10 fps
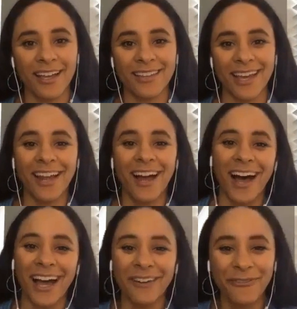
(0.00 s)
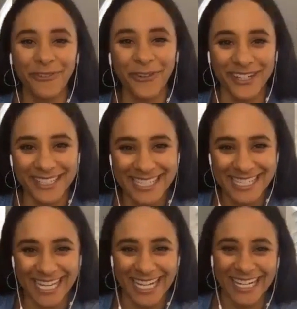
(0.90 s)
and that hot Florida
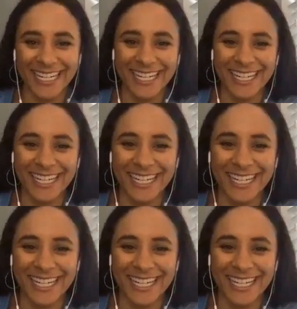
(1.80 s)
sun.